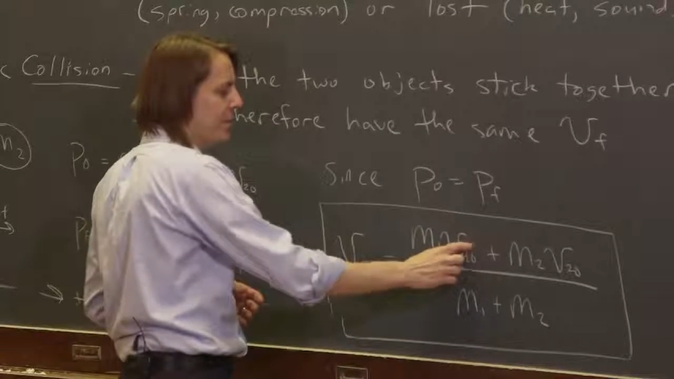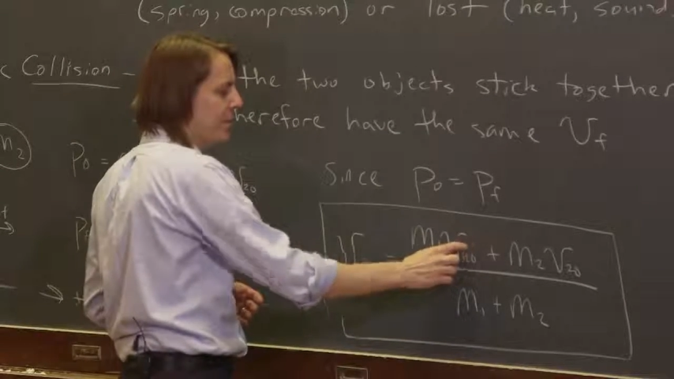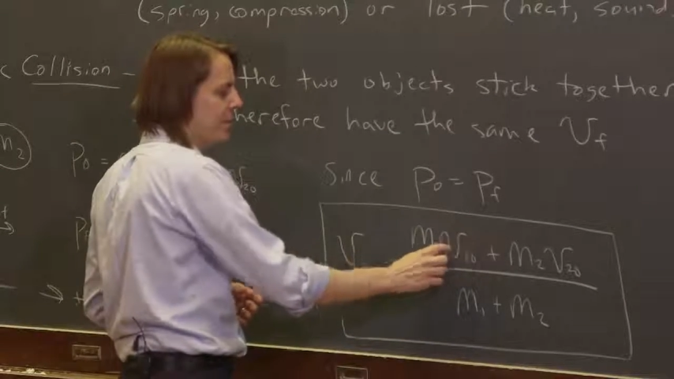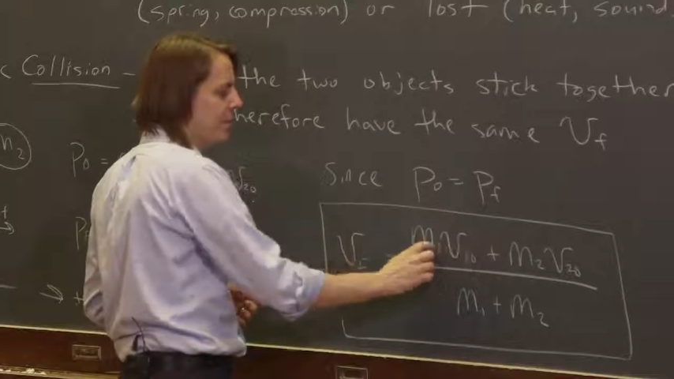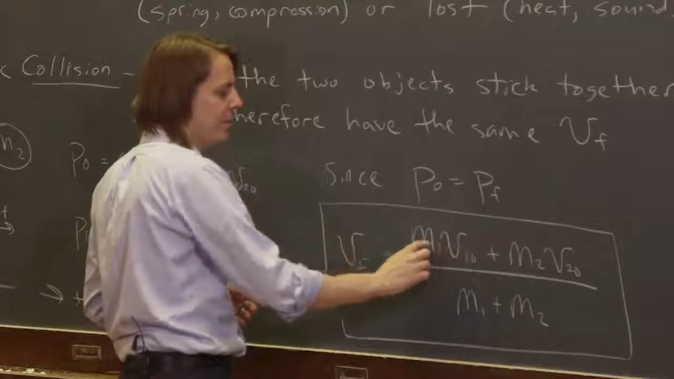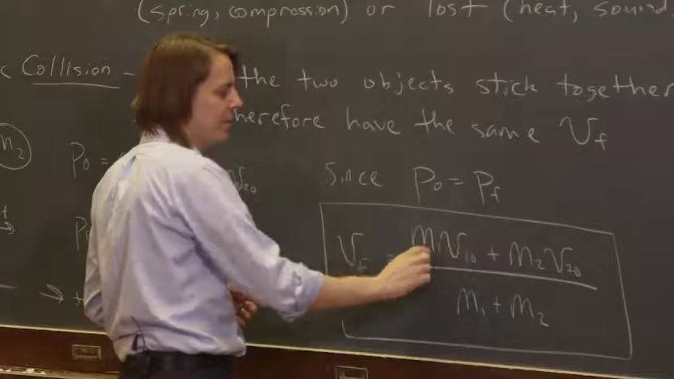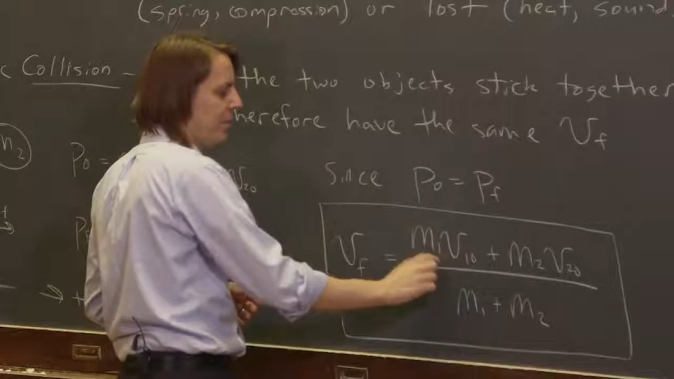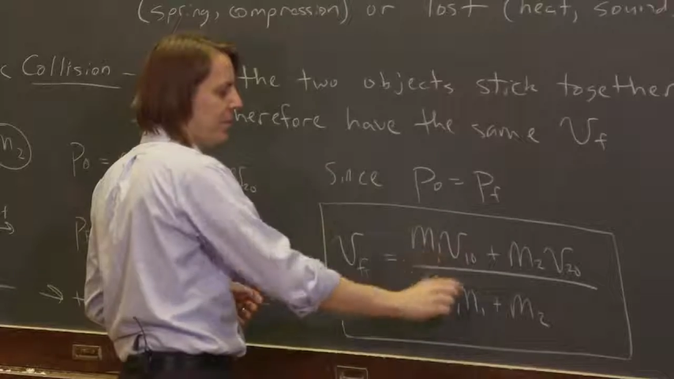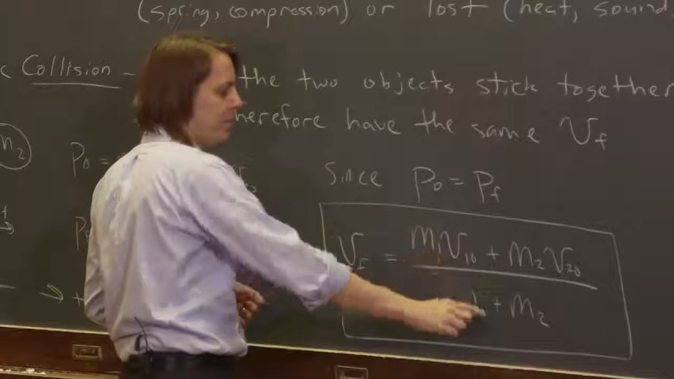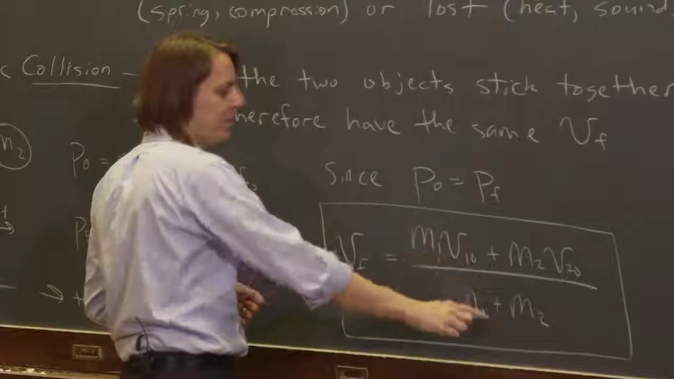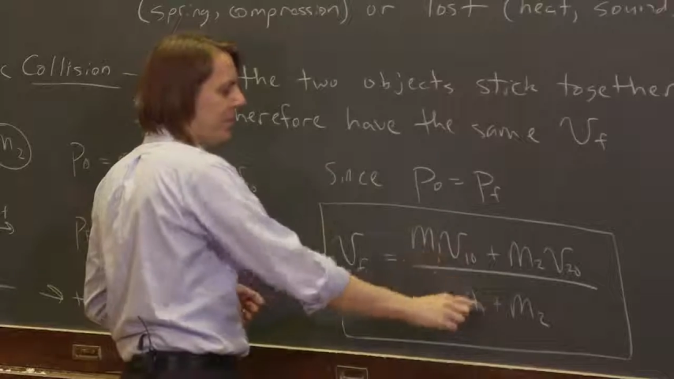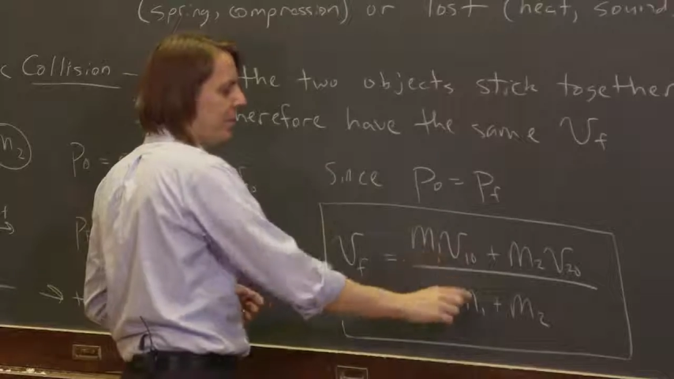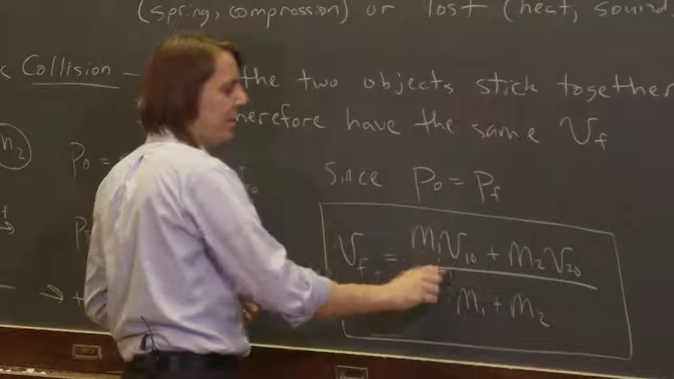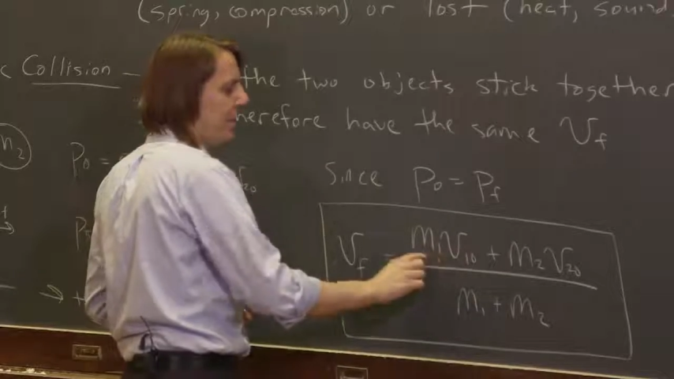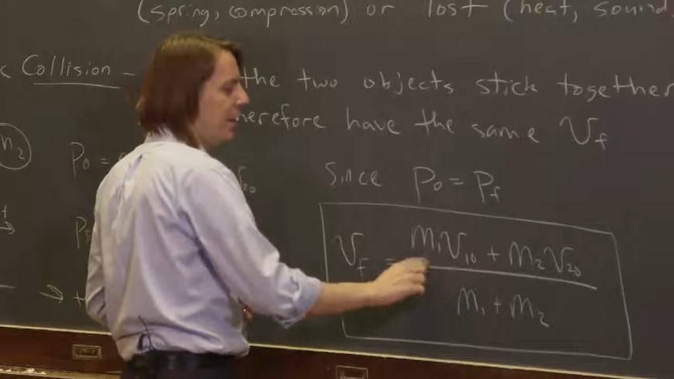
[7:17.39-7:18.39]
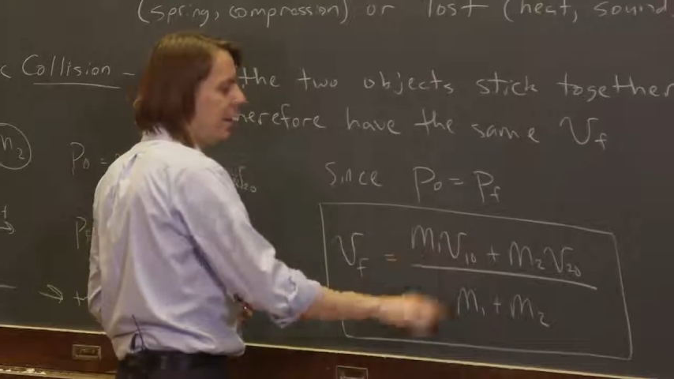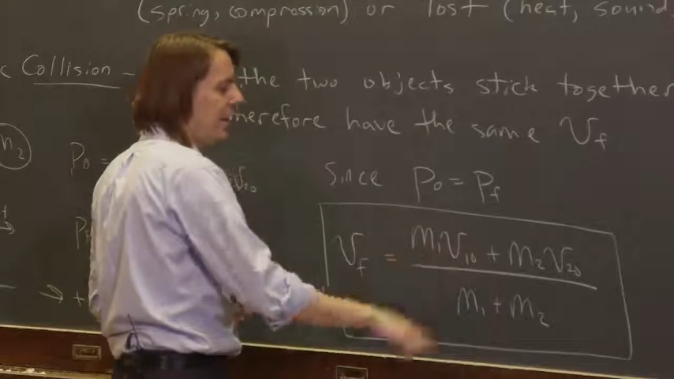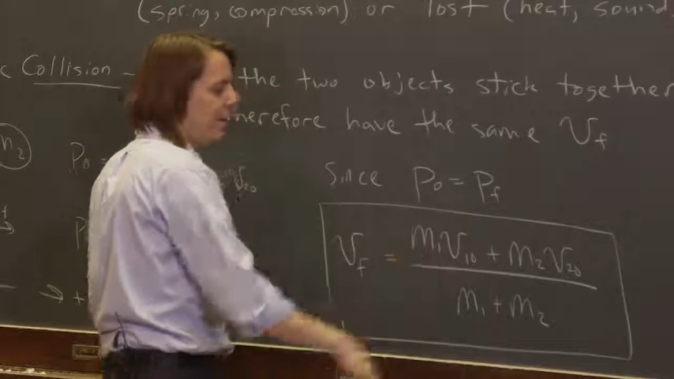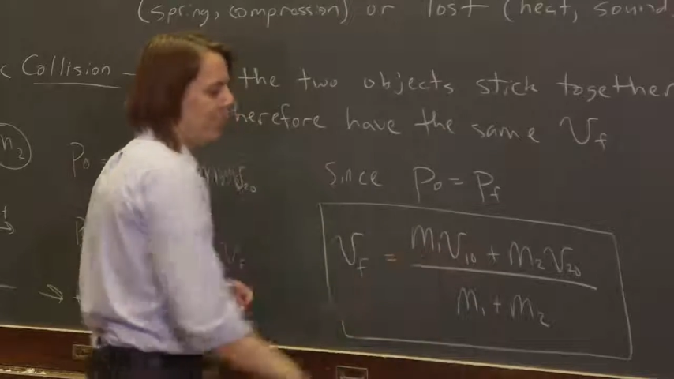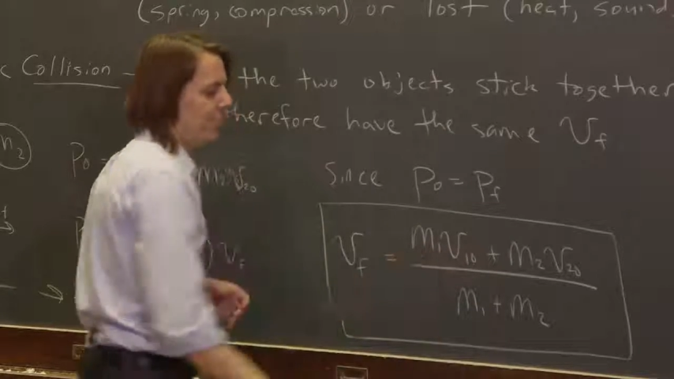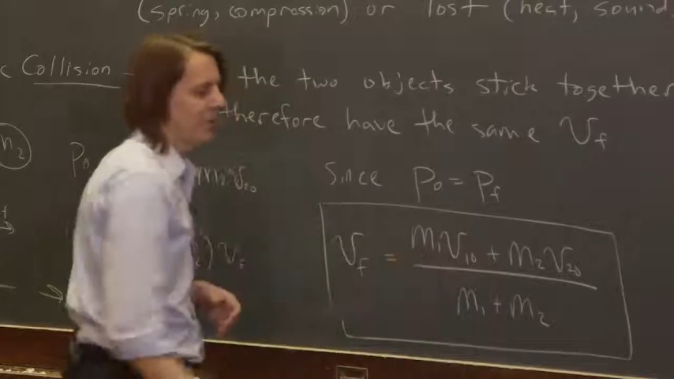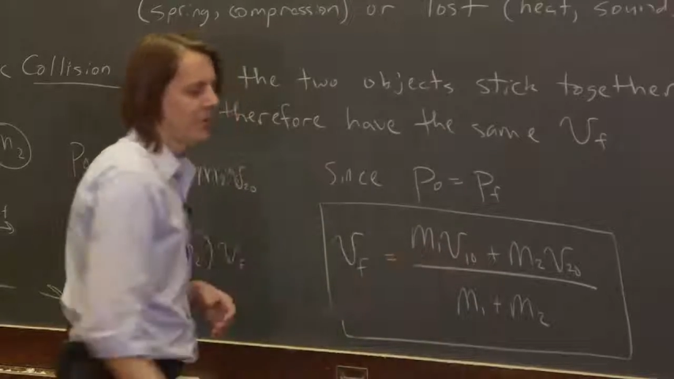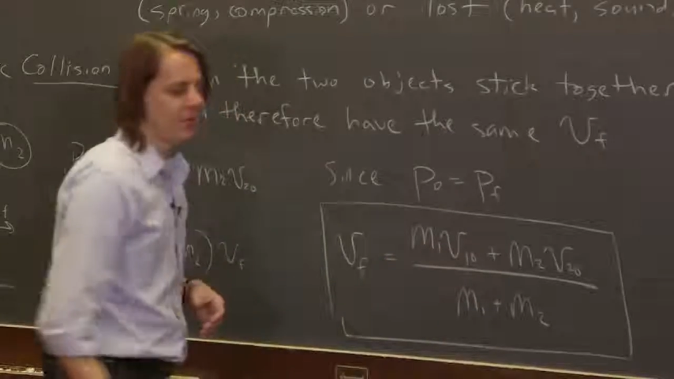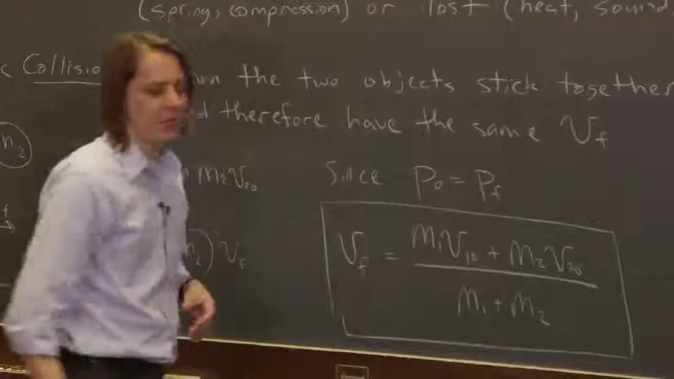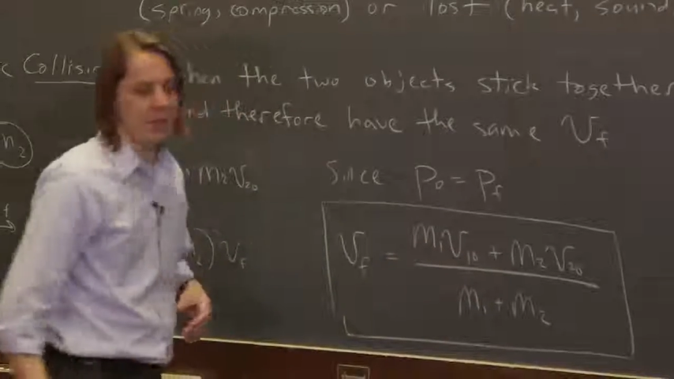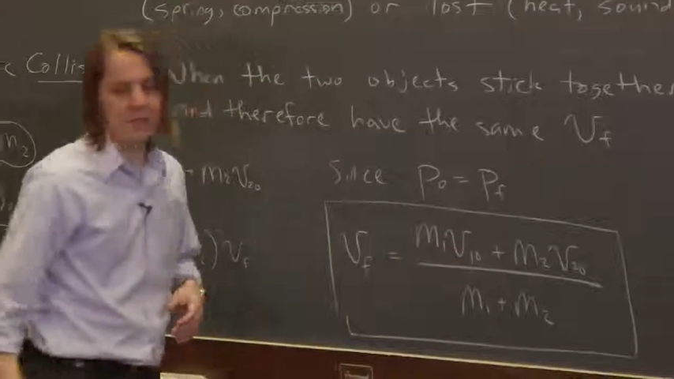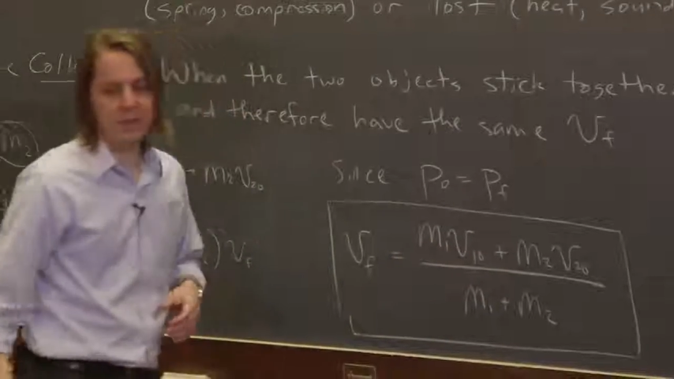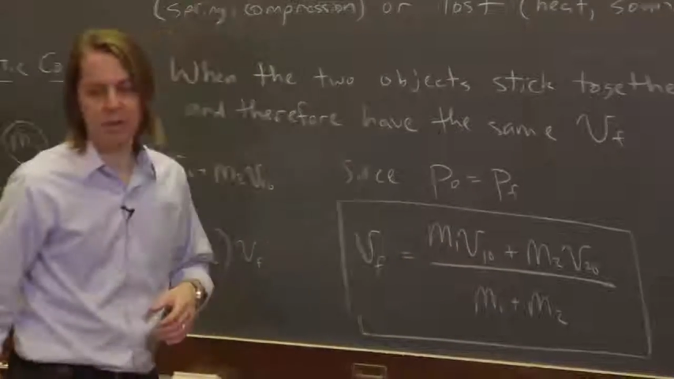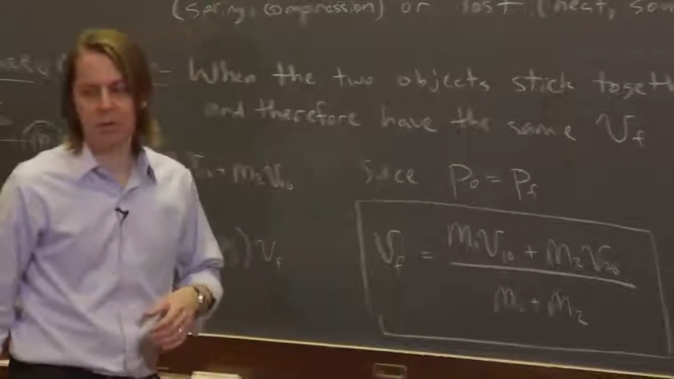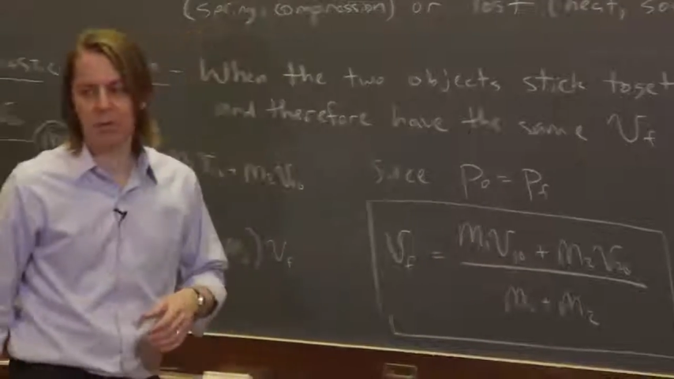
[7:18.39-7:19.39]
the initial velocity based
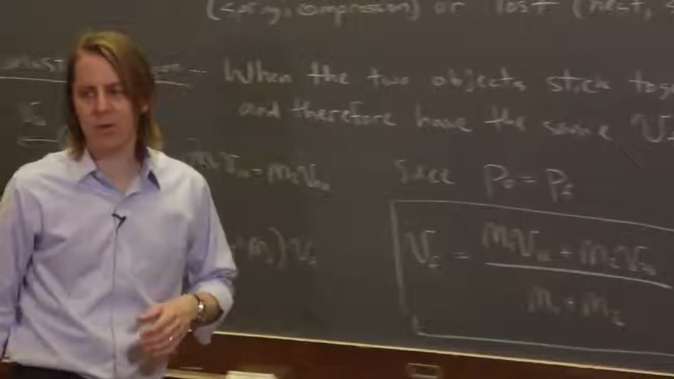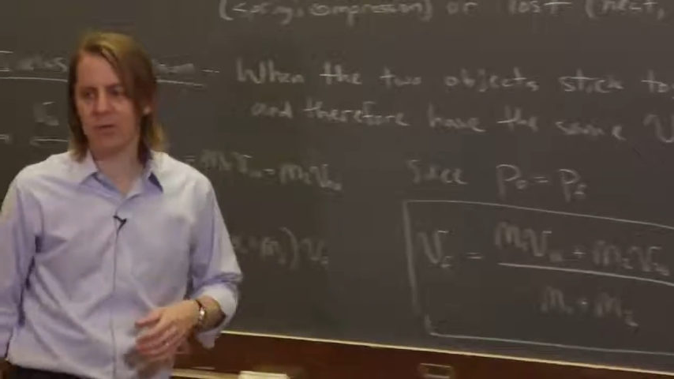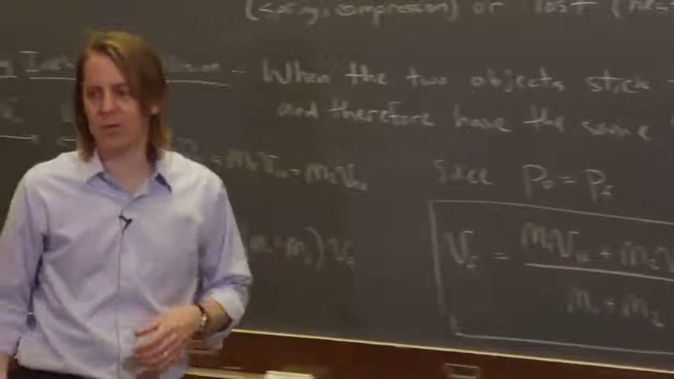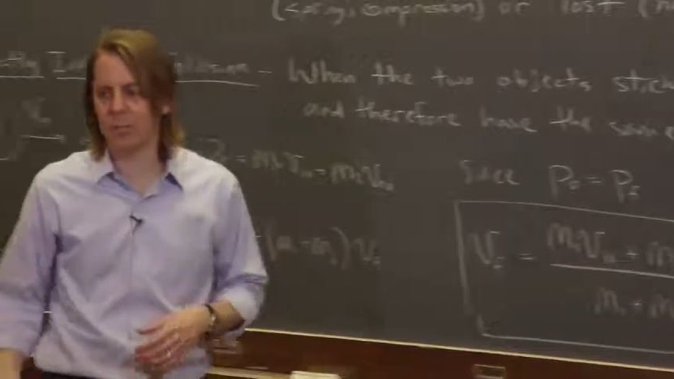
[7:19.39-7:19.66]
on the increase